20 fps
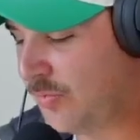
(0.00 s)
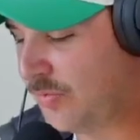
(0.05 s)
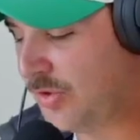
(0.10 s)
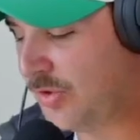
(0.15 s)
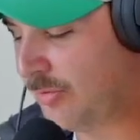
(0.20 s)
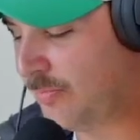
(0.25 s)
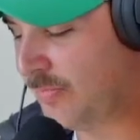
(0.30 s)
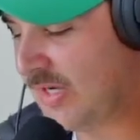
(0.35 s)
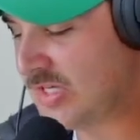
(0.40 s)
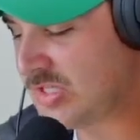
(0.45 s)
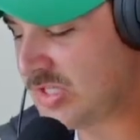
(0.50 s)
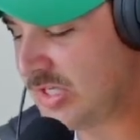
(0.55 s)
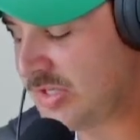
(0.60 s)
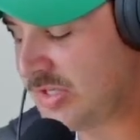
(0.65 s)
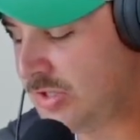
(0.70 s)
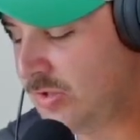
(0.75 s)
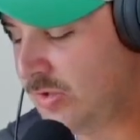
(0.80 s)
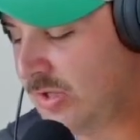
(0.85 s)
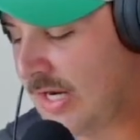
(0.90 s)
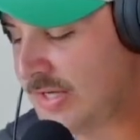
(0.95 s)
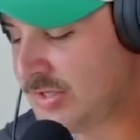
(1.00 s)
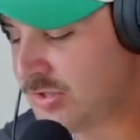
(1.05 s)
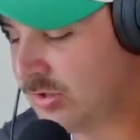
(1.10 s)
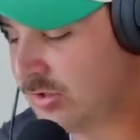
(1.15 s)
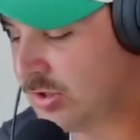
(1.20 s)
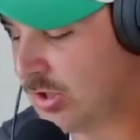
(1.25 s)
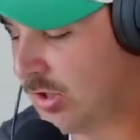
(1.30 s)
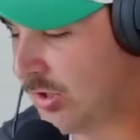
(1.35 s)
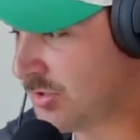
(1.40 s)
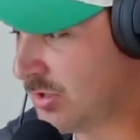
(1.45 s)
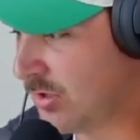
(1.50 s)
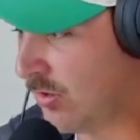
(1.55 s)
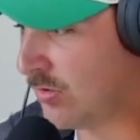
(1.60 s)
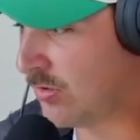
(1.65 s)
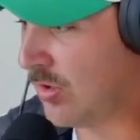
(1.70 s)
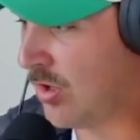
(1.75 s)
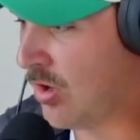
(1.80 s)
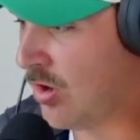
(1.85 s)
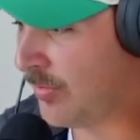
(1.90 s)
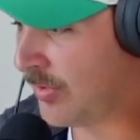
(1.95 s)
your business, you guys are in Tulsa,
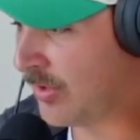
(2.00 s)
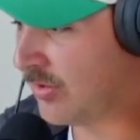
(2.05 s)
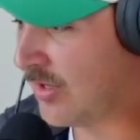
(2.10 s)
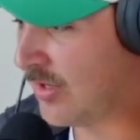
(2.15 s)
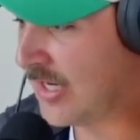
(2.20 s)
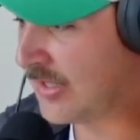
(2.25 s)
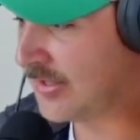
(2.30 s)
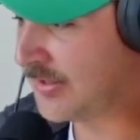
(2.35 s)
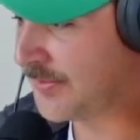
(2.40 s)
Oklahoma, correct?